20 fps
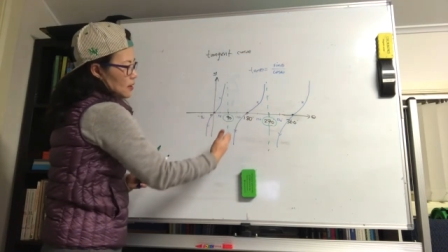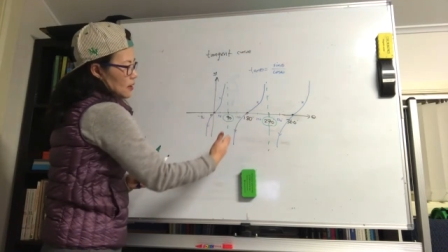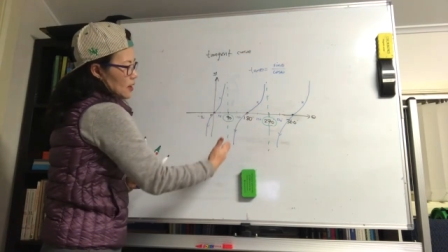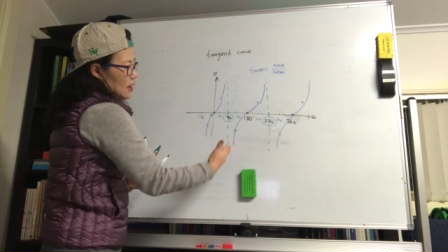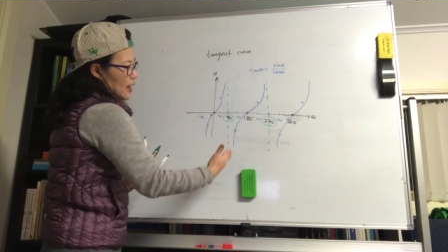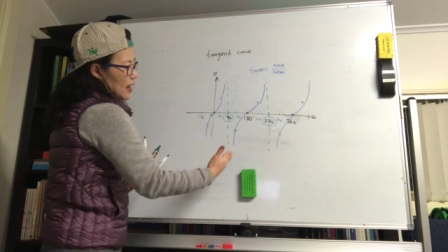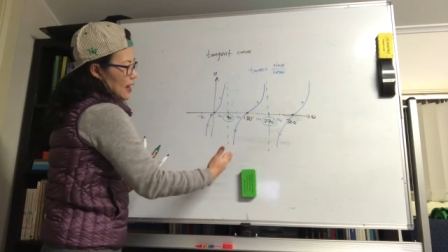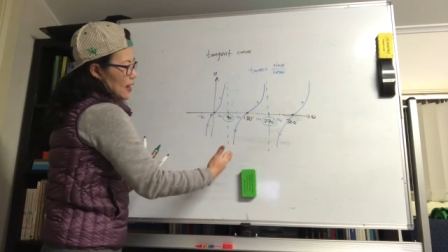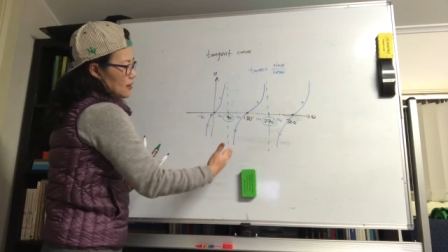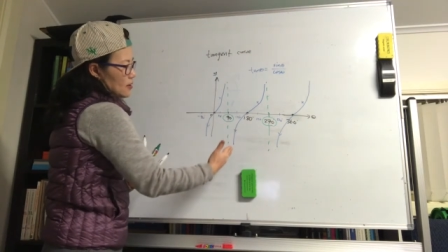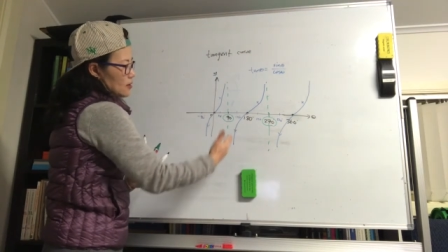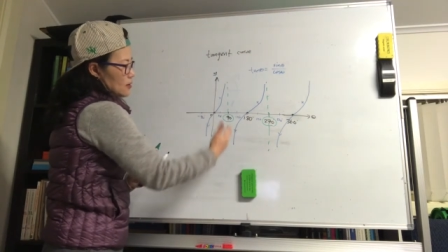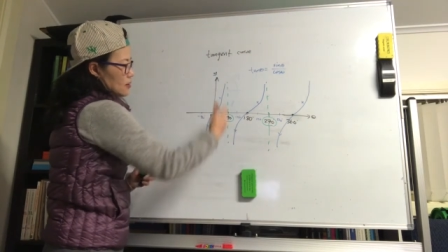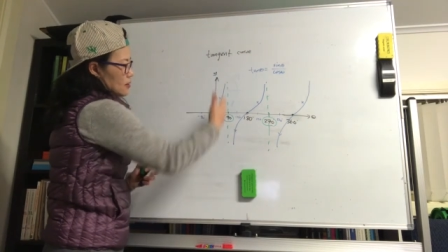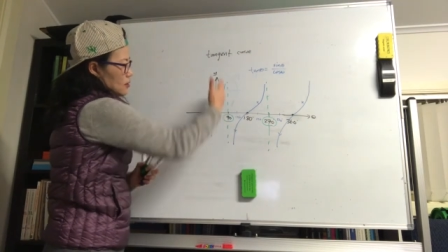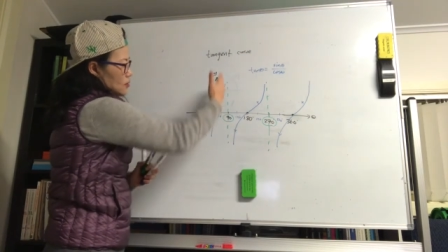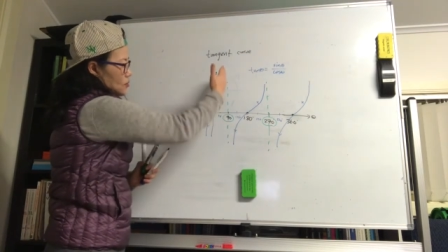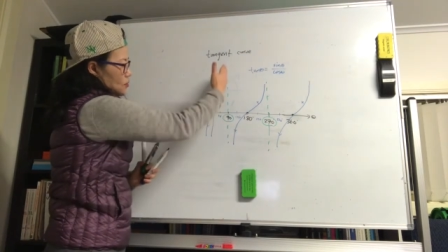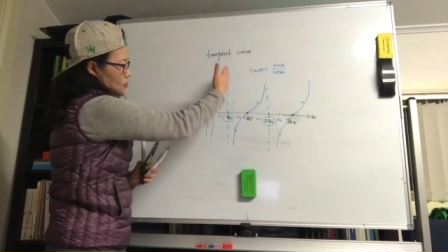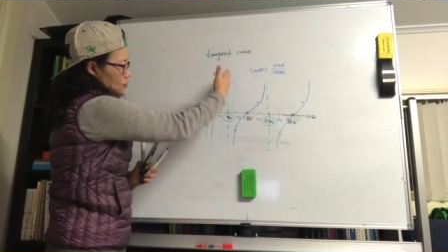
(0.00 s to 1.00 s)
S,
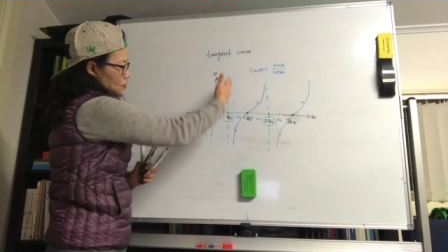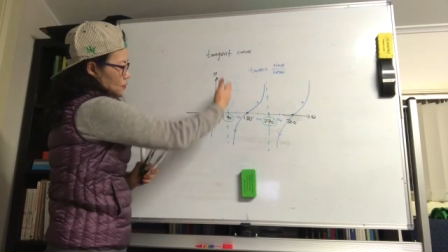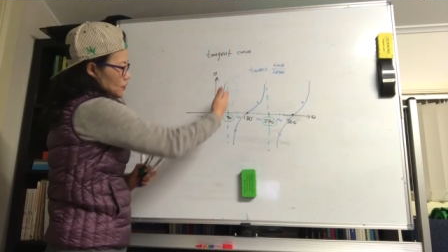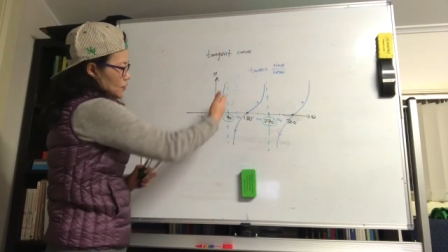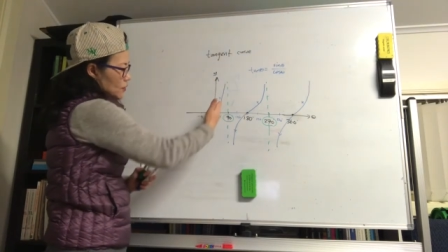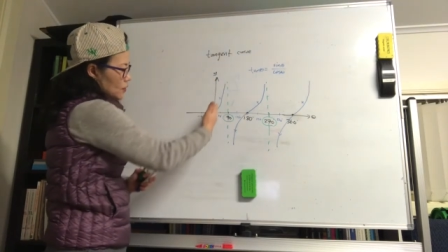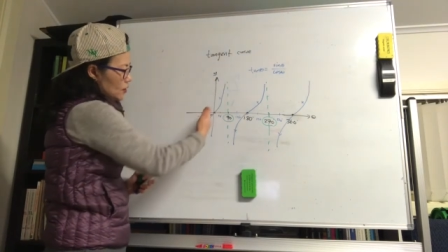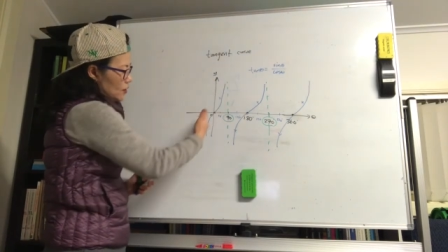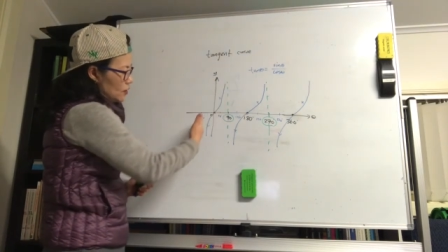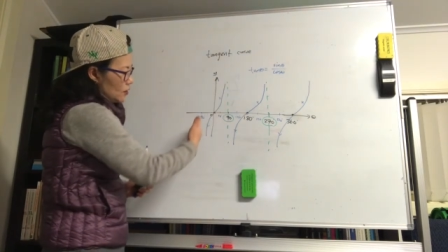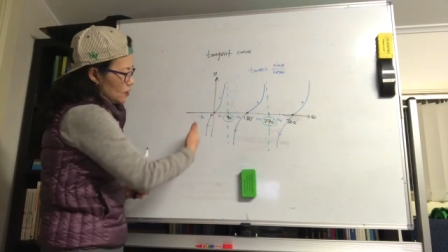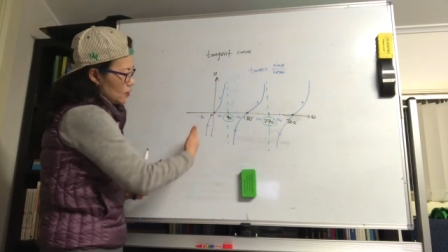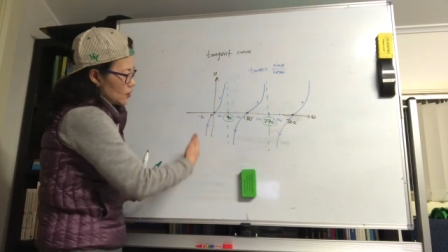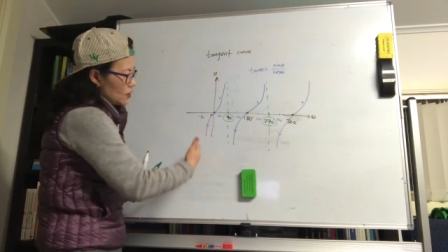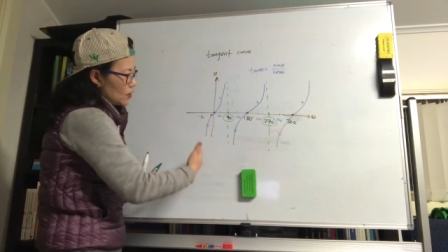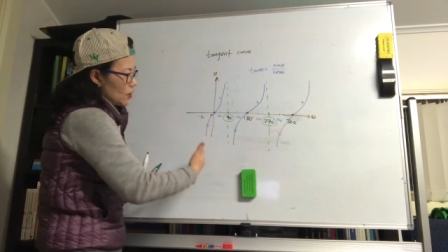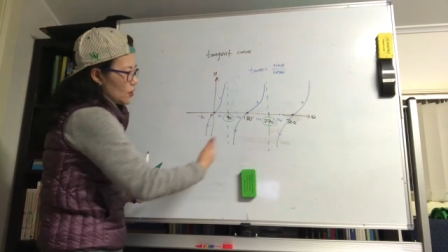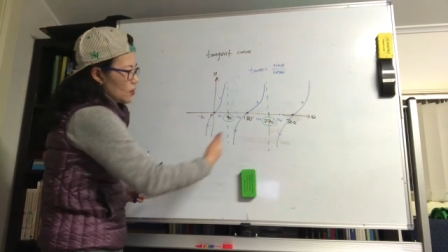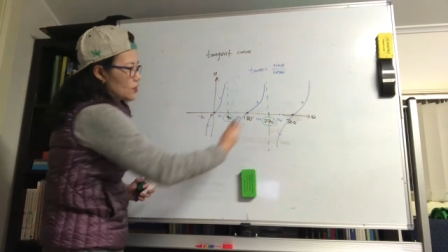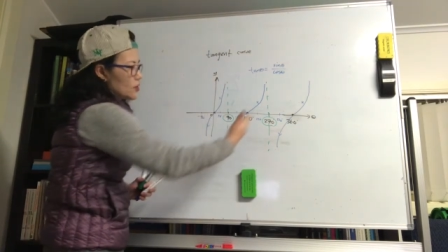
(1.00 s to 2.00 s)
sort of, you know,
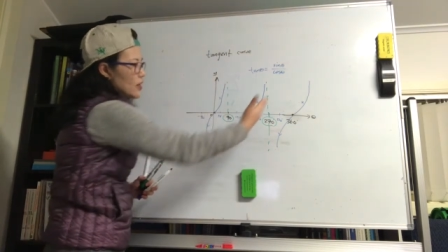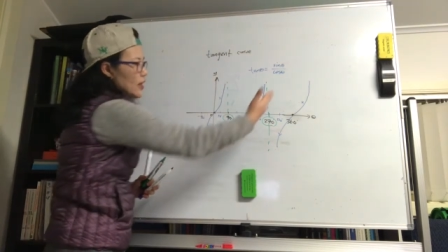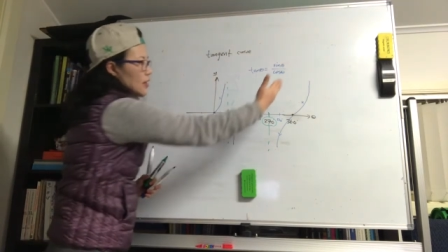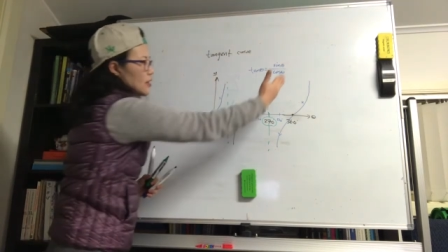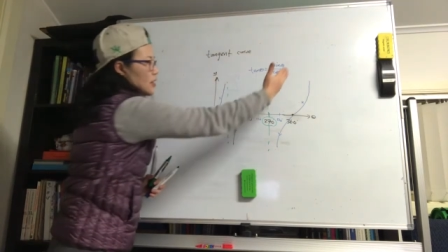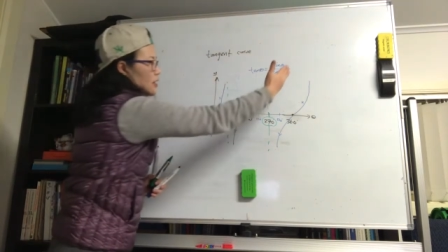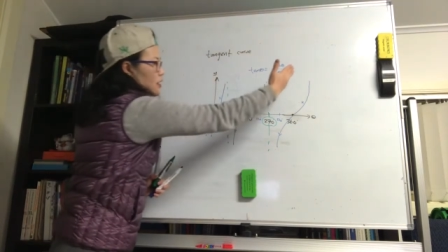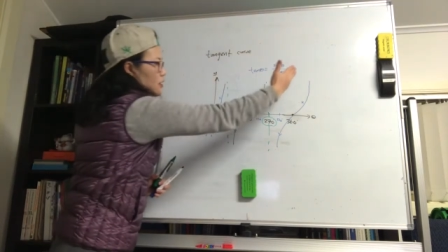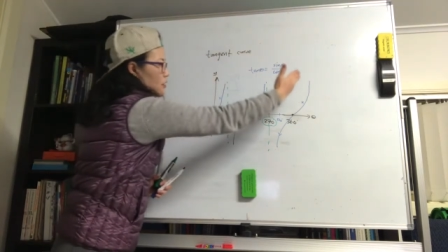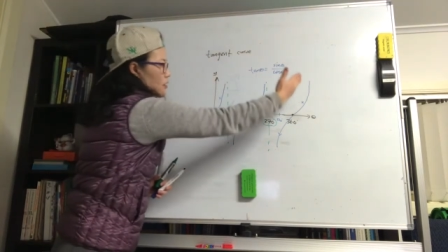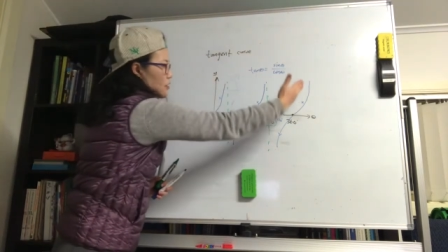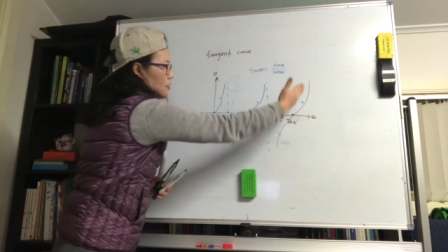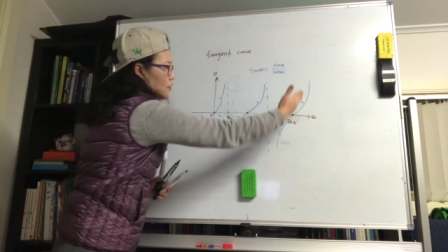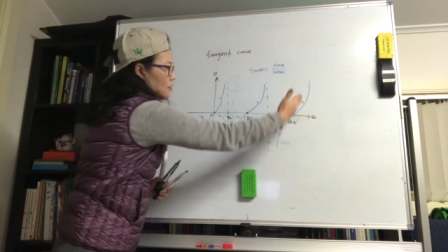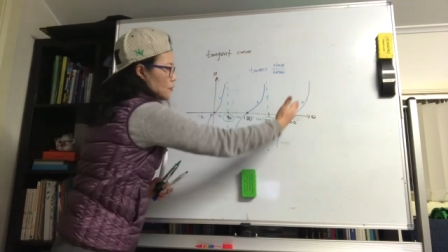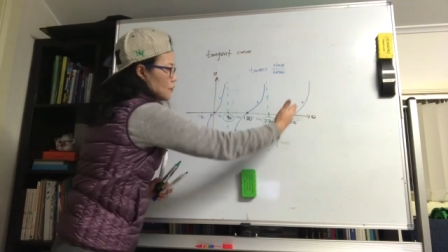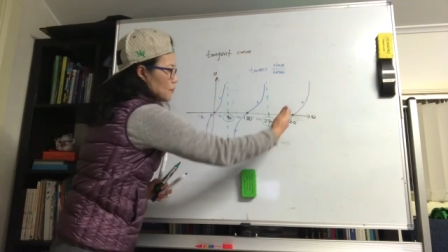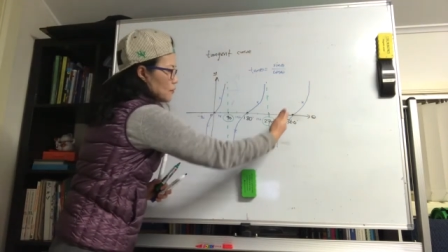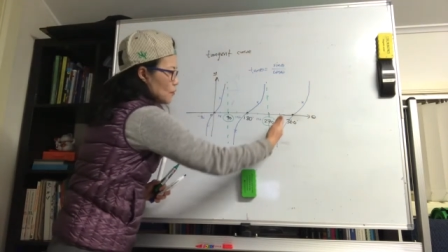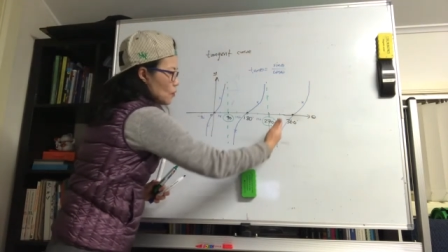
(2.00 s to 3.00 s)
goes down like a
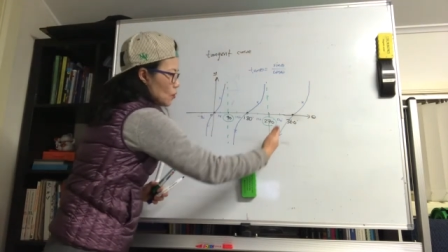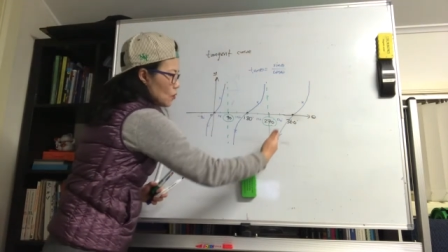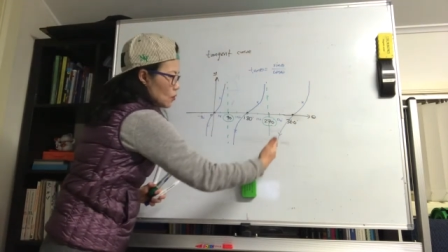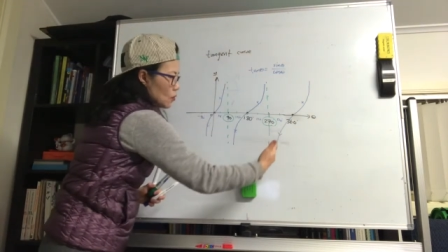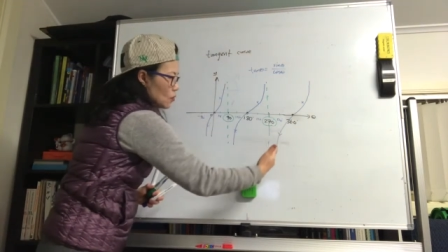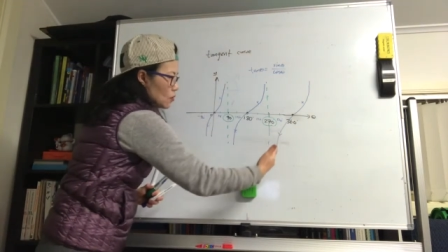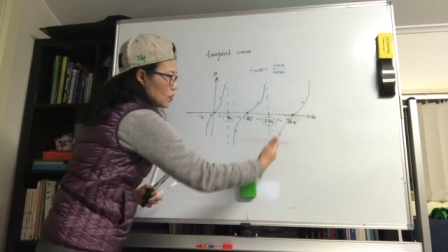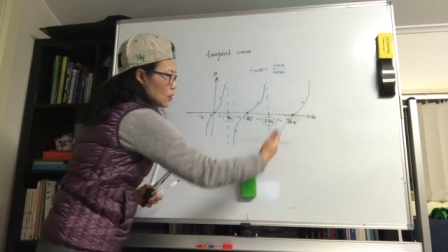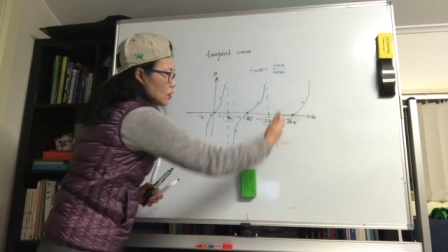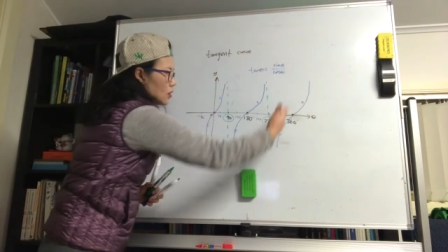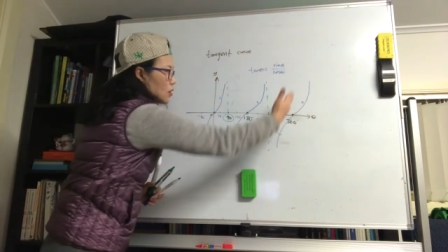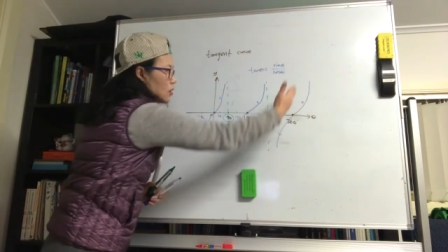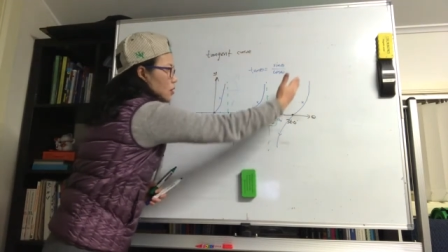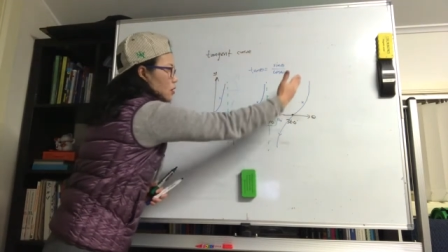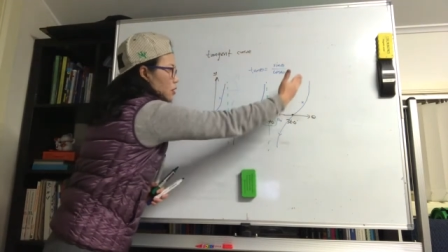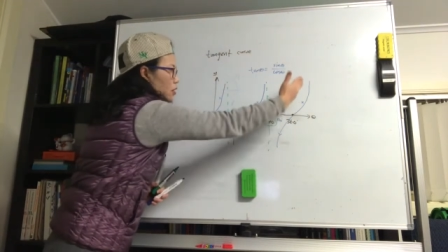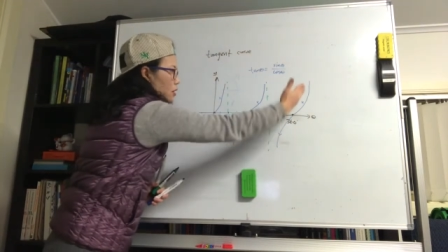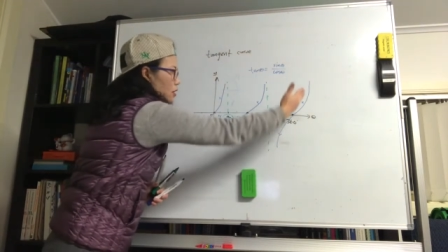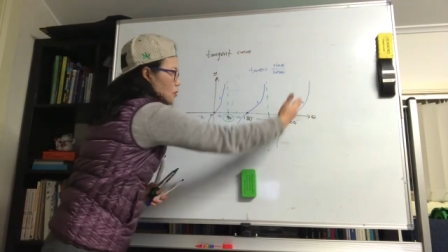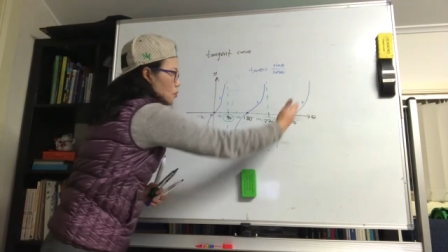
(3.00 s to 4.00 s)
fall,
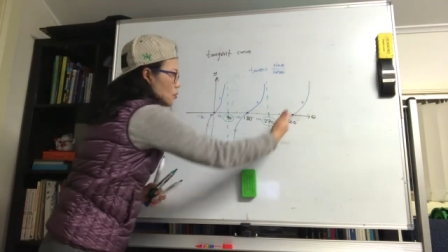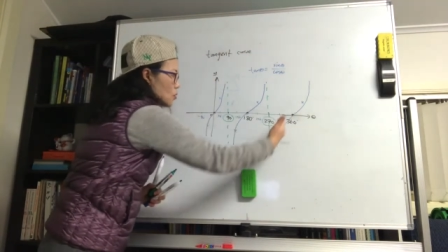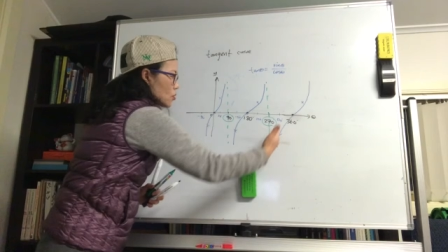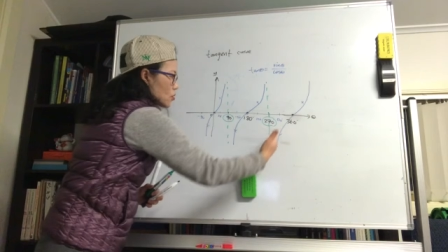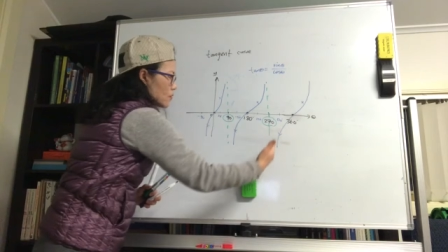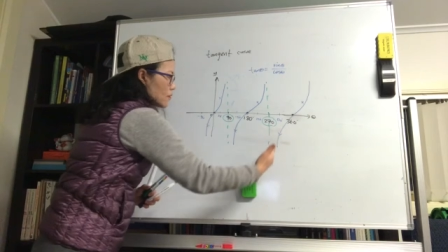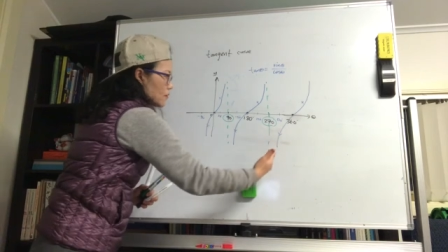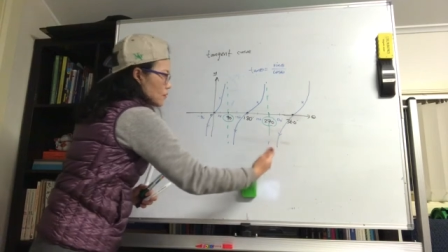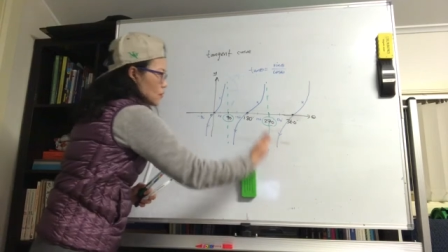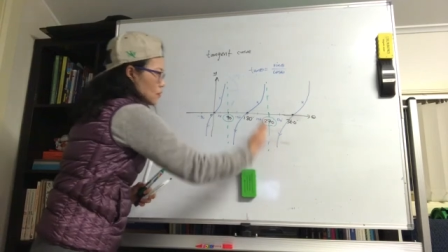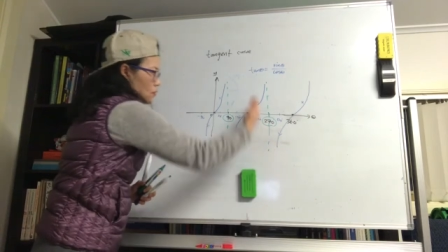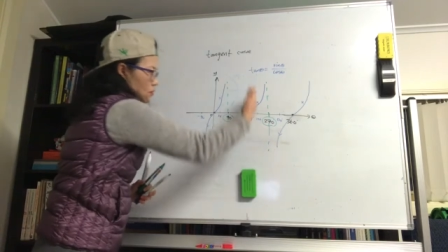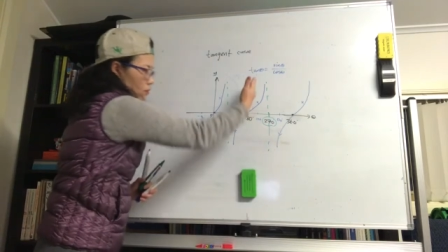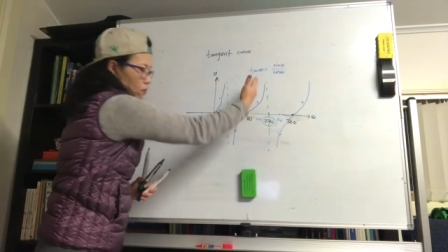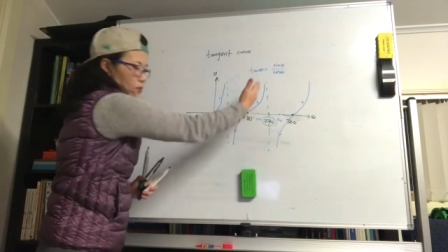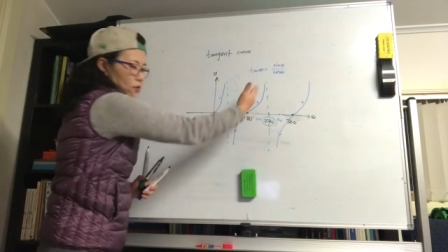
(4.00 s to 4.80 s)
and a waterfall.